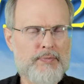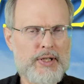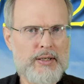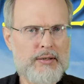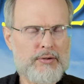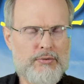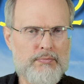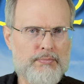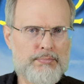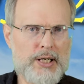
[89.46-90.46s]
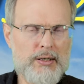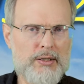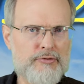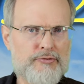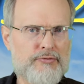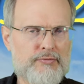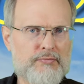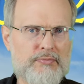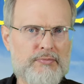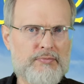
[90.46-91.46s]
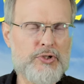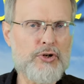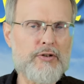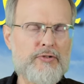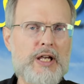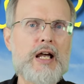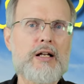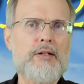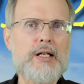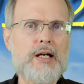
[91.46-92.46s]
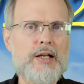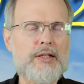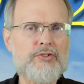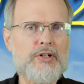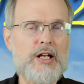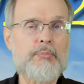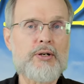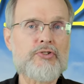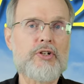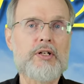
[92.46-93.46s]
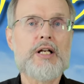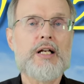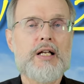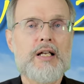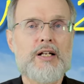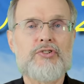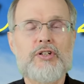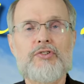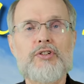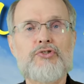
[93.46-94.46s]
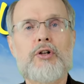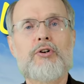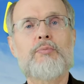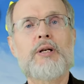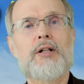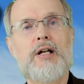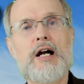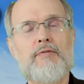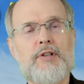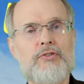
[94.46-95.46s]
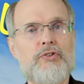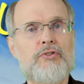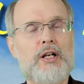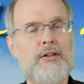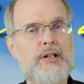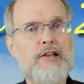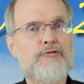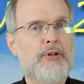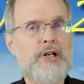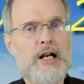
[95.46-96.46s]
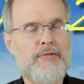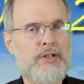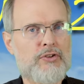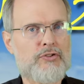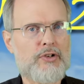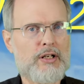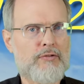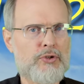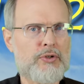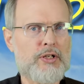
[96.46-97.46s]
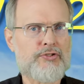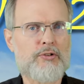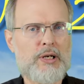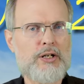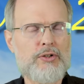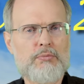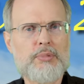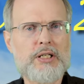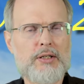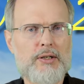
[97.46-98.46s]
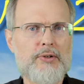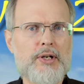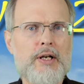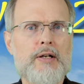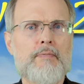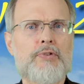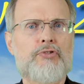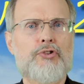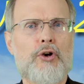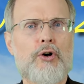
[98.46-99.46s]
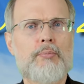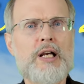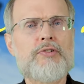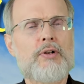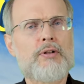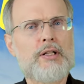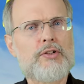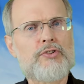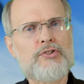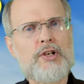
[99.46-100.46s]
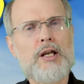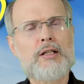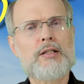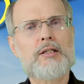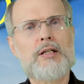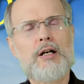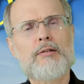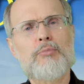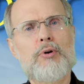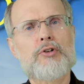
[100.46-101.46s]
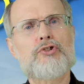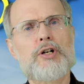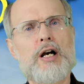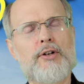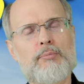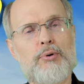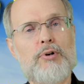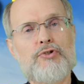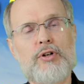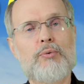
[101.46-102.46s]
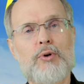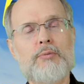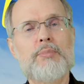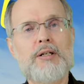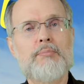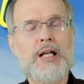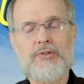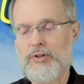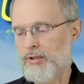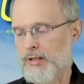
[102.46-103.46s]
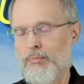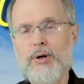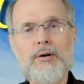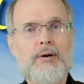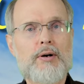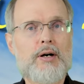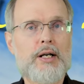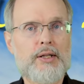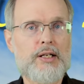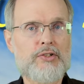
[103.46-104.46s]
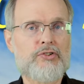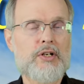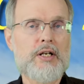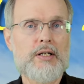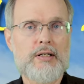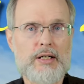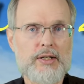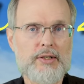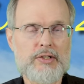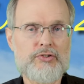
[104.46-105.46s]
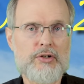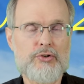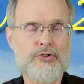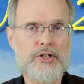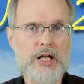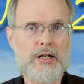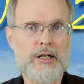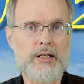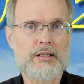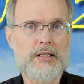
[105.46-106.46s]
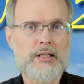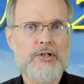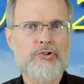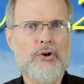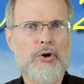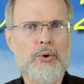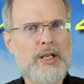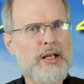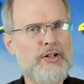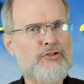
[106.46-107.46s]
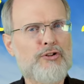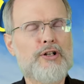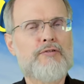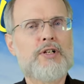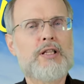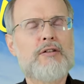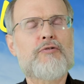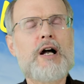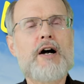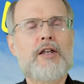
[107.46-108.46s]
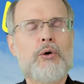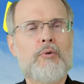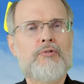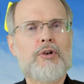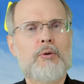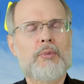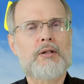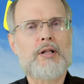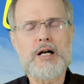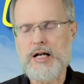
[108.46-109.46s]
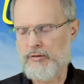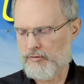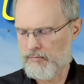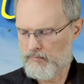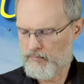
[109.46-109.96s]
puddle of nerve ganglia that's not a person. It's considered to be a life. This is like life for life. This is like if you kill somebody, you'd be killed. So basically this is saying that the unborn child, abortion would be basically murder on this understanding. So again, it's lifting the value of human life.